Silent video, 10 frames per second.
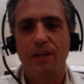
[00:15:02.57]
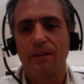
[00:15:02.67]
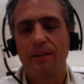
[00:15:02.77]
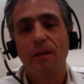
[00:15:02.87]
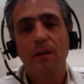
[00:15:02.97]
and
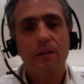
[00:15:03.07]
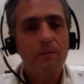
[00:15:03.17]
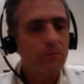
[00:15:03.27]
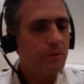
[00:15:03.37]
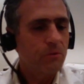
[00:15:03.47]
then
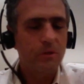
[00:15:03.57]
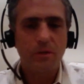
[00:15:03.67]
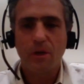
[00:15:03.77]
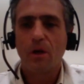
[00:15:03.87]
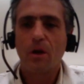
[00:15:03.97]
there was
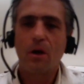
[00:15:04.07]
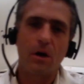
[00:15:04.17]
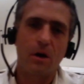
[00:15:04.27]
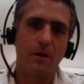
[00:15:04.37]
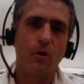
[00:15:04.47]
an
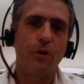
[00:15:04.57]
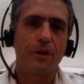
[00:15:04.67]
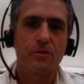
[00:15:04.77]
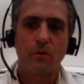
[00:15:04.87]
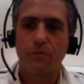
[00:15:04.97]

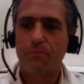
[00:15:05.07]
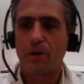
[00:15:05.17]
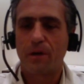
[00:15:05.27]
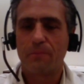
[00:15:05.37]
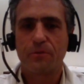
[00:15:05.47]
audience of
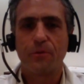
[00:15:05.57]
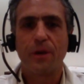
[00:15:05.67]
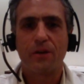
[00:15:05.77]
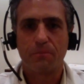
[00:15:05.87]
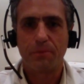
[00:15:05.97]
perhaps
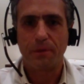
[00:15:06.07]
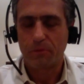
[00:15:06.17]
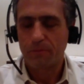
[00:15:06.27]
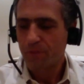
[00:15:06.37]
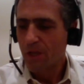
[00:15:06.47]
300
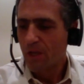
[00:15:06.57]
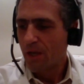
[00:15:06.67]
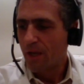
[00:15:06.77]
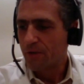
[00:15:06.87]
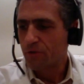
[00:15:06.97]
people.
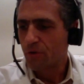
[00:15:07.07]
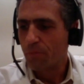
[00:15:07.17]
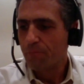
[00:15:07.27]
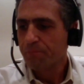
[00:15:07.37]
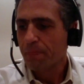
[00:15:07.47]
And
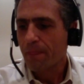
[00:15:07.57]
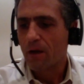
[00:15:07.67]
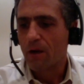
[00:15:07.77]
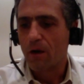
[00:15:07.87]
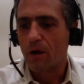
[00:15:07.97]
so
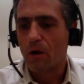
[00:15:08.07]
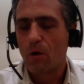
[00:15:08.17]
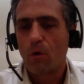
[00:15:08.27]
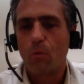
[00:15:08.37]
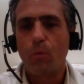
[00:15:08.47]

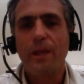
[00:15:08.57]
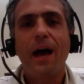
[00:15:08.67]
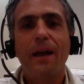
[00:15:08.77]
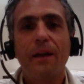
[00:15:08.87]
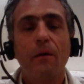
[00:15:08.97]
we
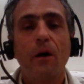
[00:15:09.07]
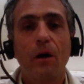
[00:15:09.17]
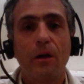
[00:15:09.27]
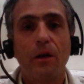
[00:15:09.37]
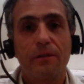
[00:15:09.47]
had
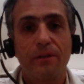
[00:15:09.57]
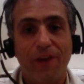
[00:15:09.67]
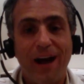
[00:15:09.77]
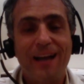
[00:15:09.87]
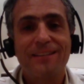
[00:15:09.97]

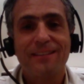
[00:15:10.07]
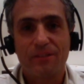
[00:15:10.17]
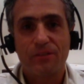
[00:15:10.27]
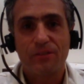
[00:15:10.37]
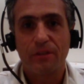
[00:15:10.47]
devised
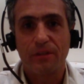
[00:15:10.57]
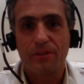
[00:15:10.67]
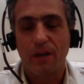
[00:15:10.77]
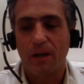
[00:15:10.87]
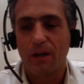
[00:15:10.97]
this
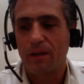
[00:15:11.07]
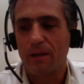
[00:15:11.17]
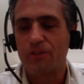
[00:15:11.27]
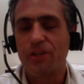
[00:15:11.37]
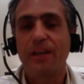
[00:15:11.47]

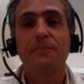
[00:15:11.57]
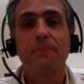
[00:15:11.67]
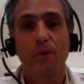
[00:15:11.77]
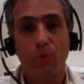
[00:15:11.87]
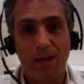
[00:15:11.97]
energetic
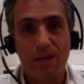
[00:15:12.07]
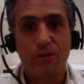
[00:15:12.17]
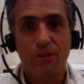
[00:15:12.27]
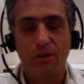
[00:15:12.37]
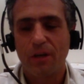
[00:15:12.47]

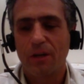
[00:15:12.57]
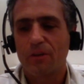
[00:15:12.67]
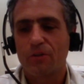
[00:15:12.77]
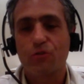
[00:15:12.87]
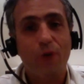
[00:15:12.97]
speculation
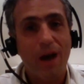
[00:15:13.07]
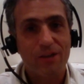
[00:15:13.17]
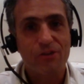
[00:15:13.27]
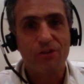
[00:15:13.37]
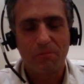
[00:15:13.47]

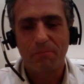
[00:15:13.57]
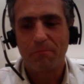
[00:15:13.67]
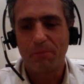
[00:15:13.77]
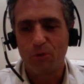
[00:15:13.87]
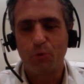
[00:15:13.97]
strategy
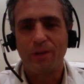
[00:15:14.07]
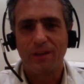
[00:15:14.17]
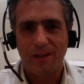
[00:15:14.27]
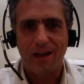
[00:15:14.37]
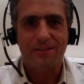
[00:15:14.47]

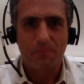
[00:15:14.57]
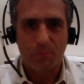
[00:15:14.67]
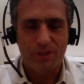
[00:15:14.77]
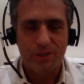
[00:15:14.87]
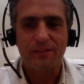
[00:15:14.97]
between us, the
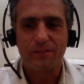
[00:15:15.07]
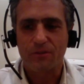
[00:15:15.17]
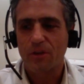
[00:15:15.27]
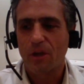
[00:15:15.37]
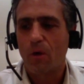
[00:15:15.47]

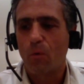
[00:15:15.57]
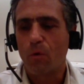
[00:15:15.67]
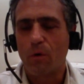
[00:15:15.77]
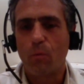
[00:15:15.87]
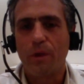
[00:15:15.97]
presenters,
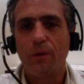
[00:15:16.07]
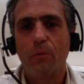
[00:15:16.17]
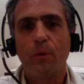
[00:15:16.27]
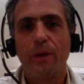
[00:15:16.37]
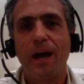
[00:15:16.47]
where
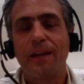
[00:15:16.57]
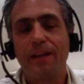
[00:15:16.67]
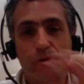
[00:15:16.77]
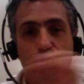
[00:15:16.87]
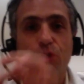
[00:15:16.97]
we had
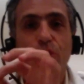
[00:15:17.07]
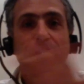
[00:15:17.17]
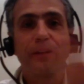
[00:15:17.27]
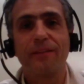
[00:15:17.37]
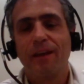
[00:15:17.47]

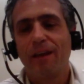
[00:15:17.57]
inserted